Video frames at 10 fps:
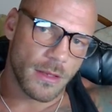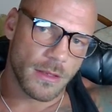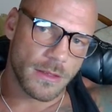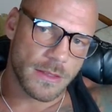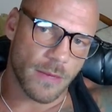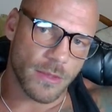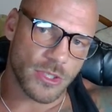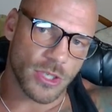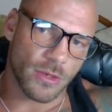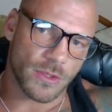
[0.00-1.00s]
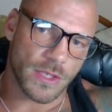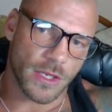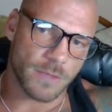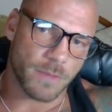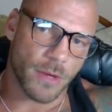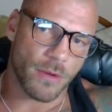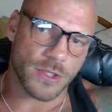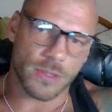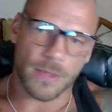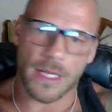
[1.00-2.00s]
Tawanchai looks like he's borrowed
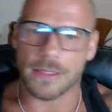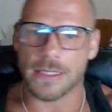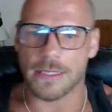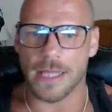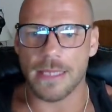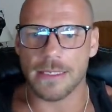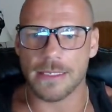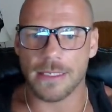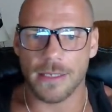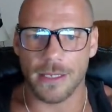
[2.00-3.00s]
someone else's legs.